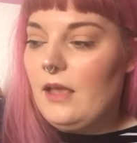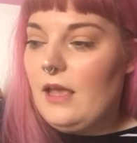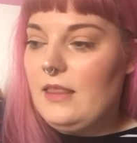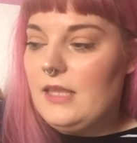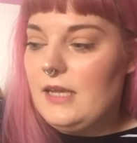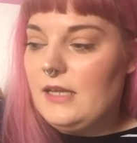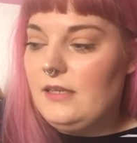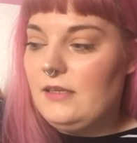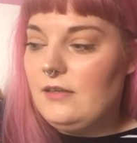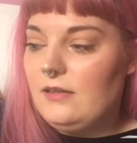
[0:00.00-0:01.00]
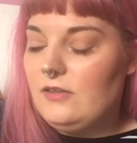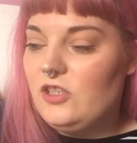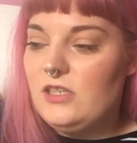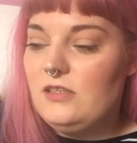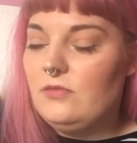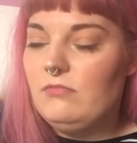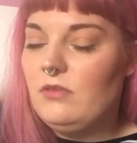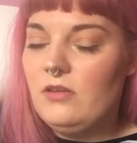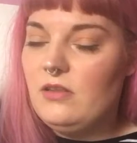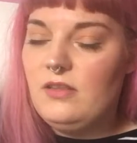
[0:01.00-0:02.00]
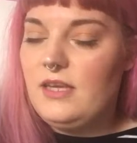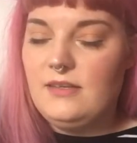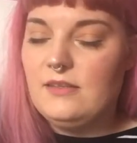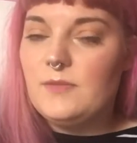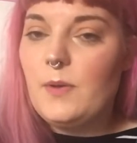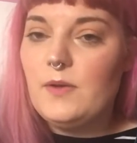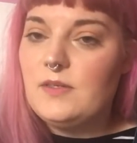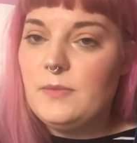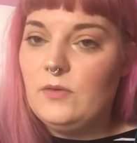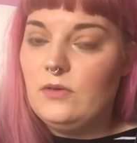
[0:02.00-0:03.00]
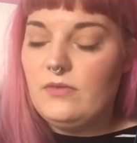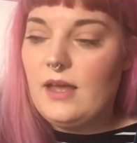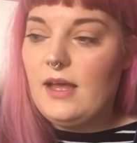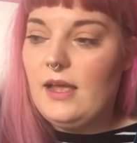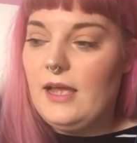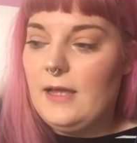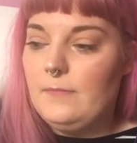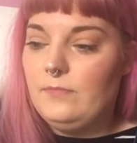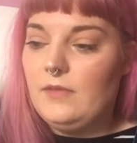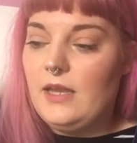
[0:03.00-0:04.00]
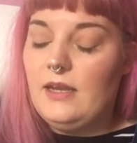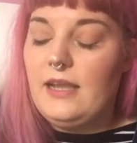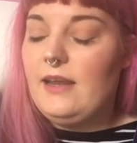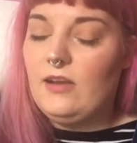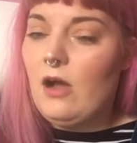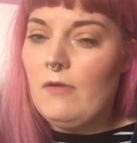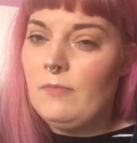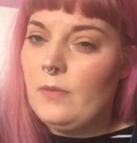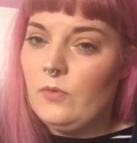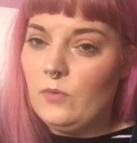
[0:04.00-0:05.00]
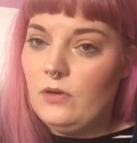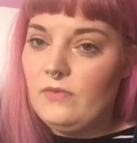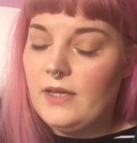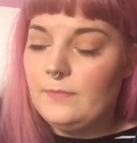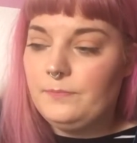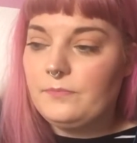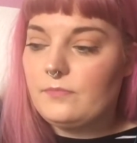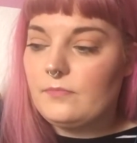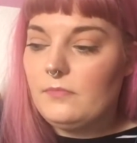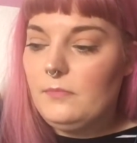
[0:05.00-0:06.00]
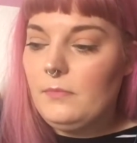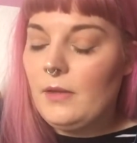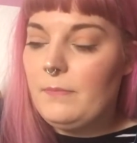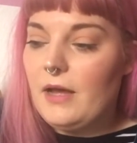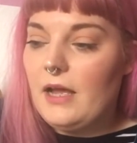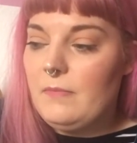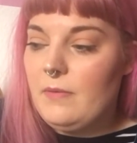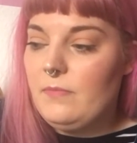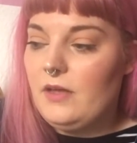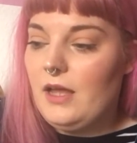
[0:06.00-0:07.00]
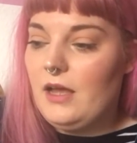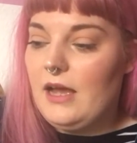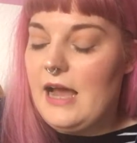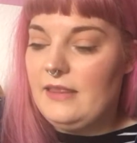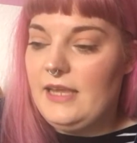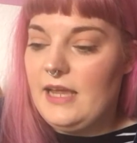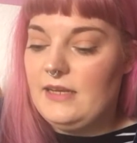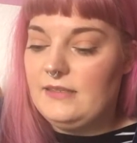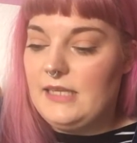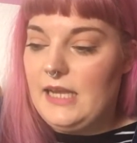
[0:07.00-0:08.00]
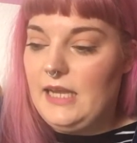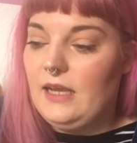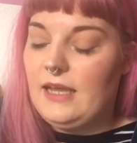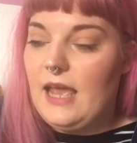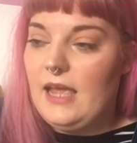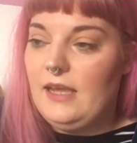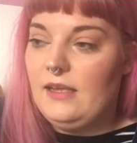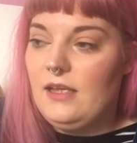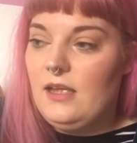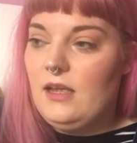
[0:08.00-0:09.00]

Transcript: And then she did other things and spoke to me and all of that. Um, and again, I can't remember all of it. But I remember her at the end saying, okay,